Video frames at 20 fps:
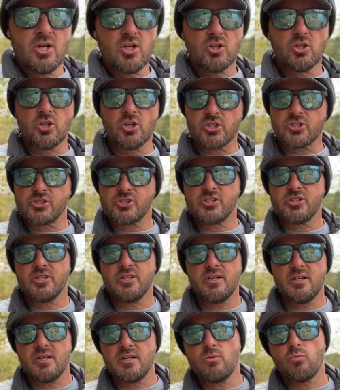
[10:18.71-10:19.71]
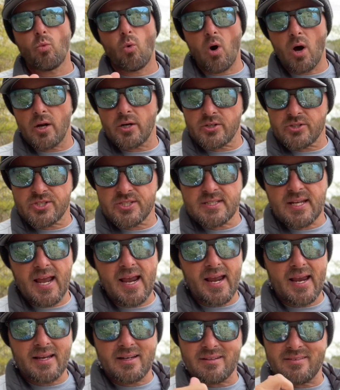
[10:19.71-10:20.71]
Looks good, water
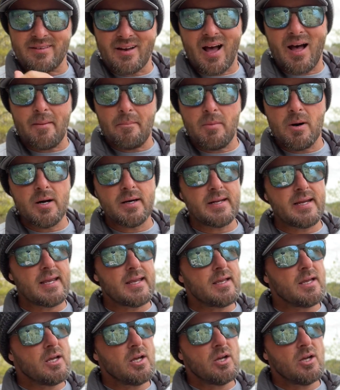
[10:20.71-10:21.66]
stained, not muddy.